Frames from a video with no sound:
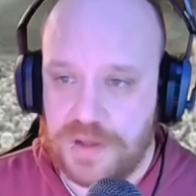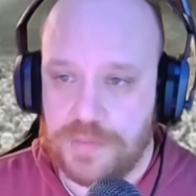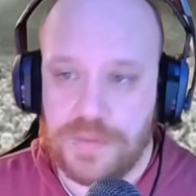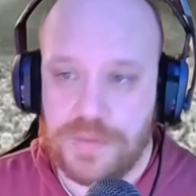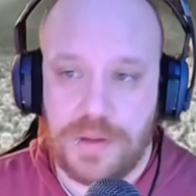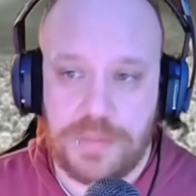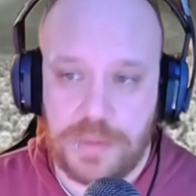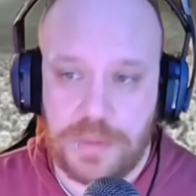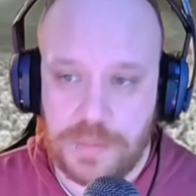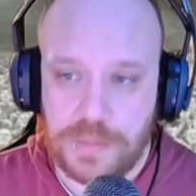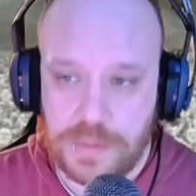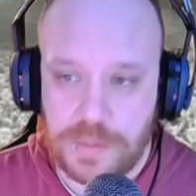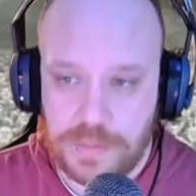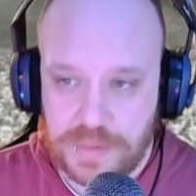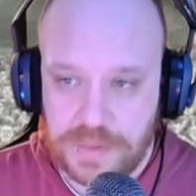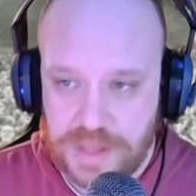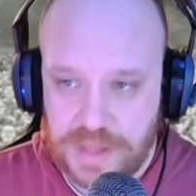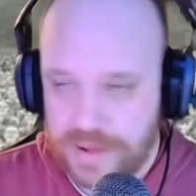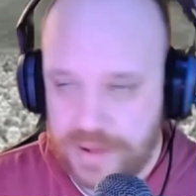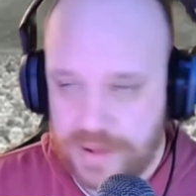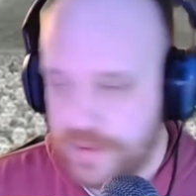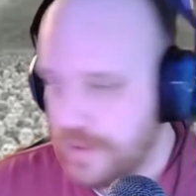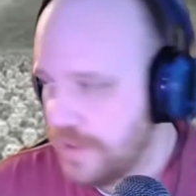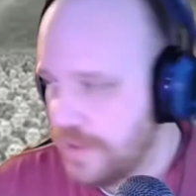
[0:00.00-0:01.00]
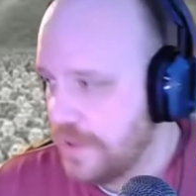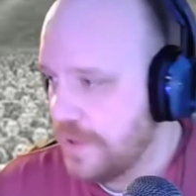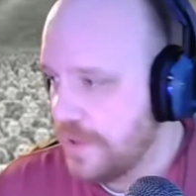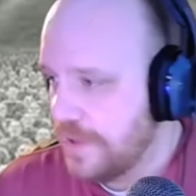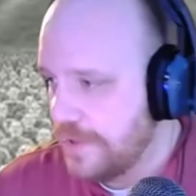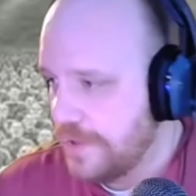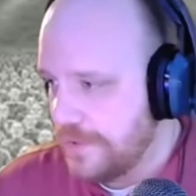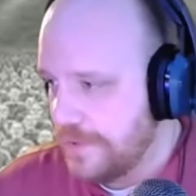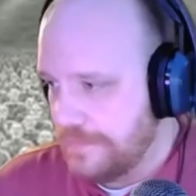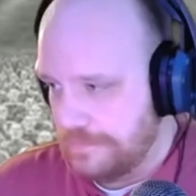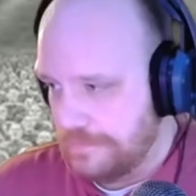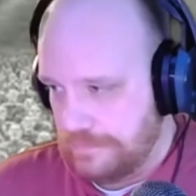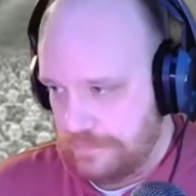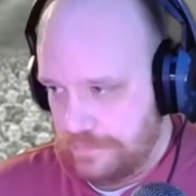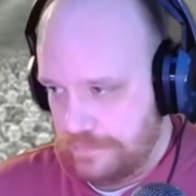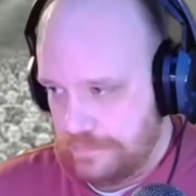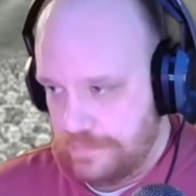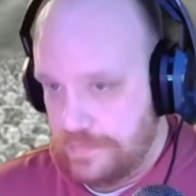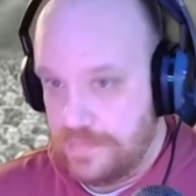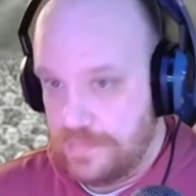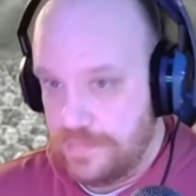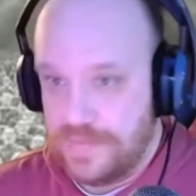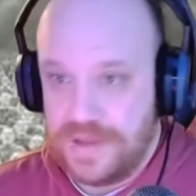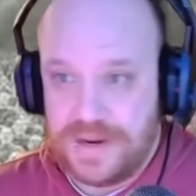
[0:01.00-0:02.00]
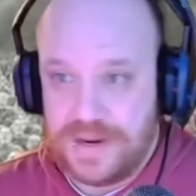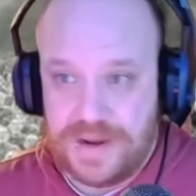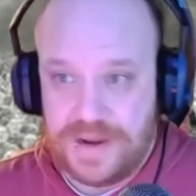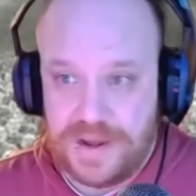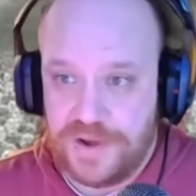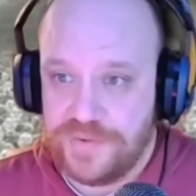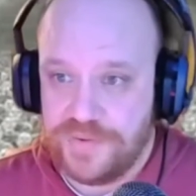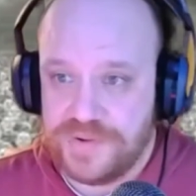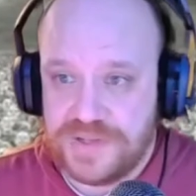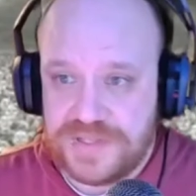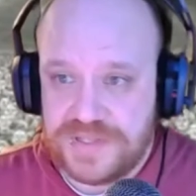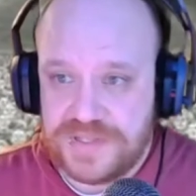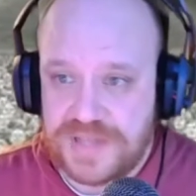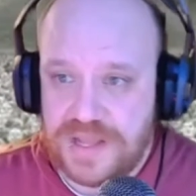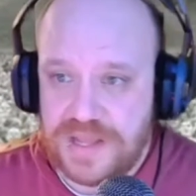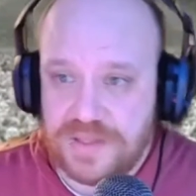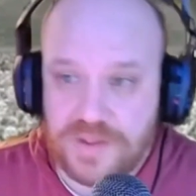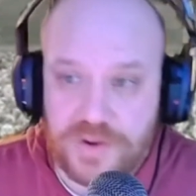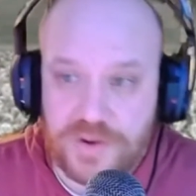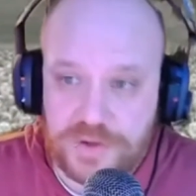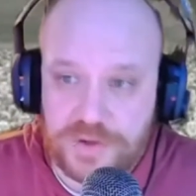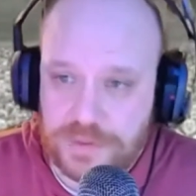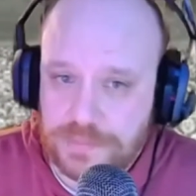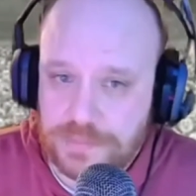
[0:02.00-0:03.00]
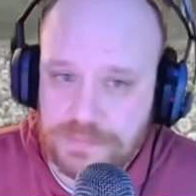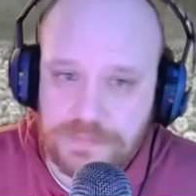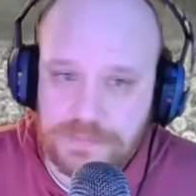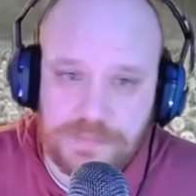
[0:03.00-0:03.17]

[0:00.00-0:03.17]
blah, blah, blah, blah. And I always say, look,